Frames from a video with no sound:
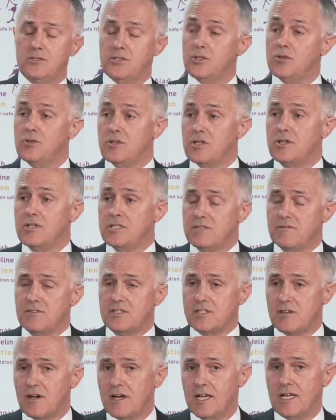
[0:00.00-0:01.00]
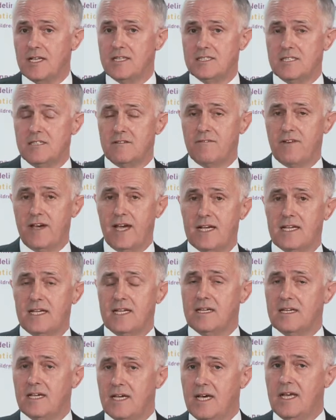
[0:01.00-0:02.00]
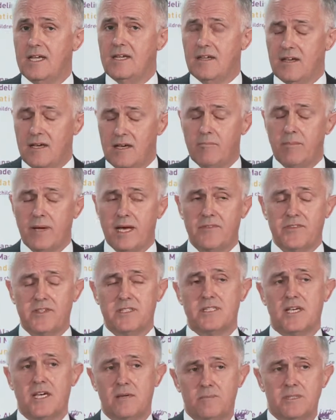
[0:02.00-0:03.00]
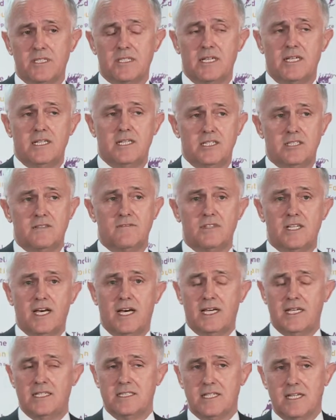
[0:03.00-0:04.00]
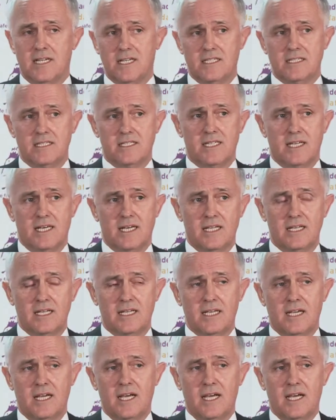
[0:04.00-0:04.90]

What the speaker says: 2/3 of Australians in fact, and about the same percentage of Danes, I understand,